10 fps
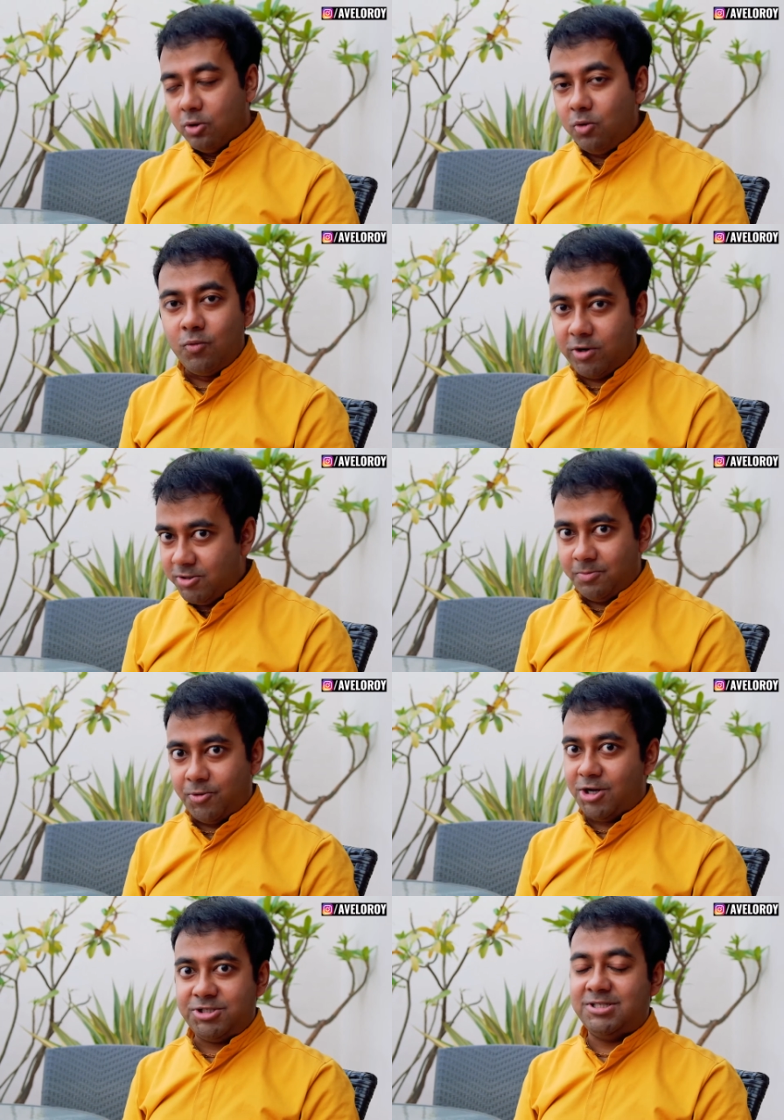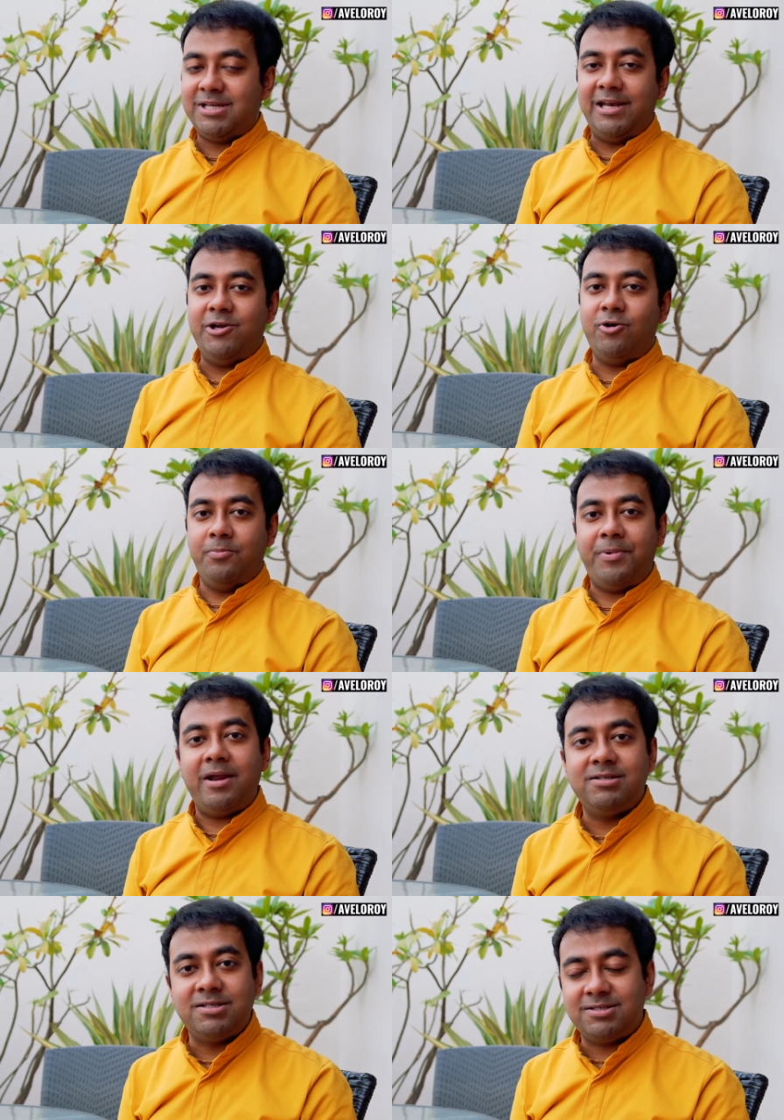do what your boss is telling you or your
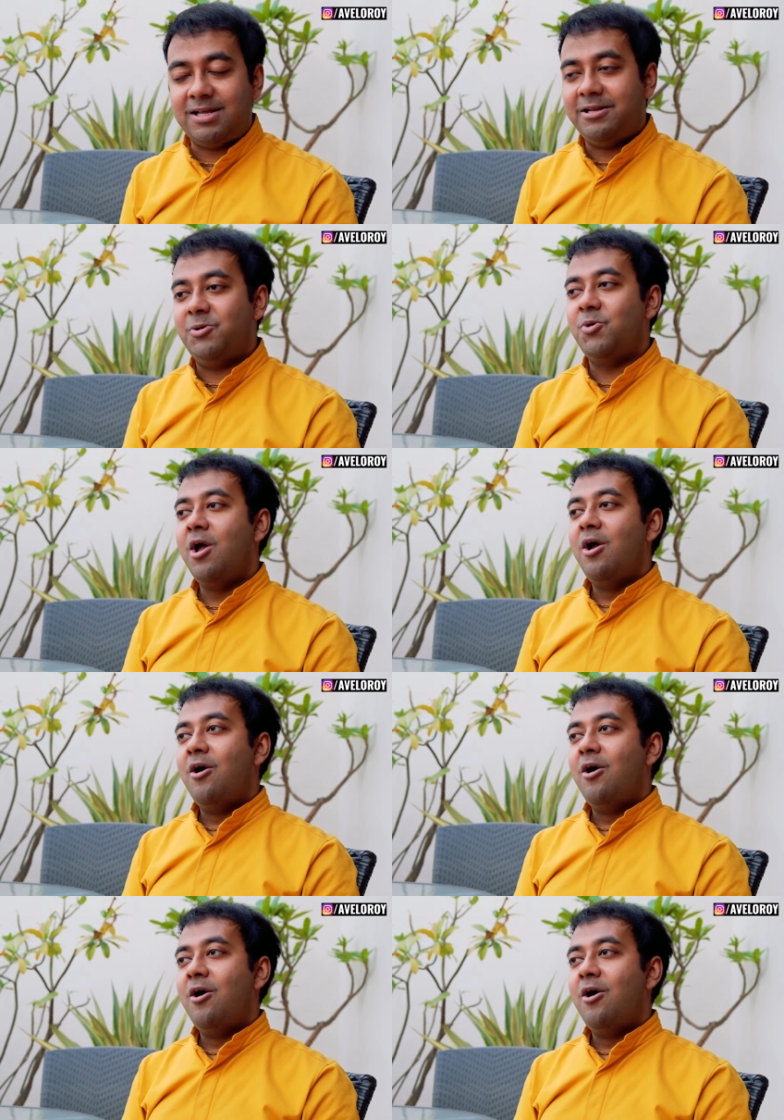parents is telling you,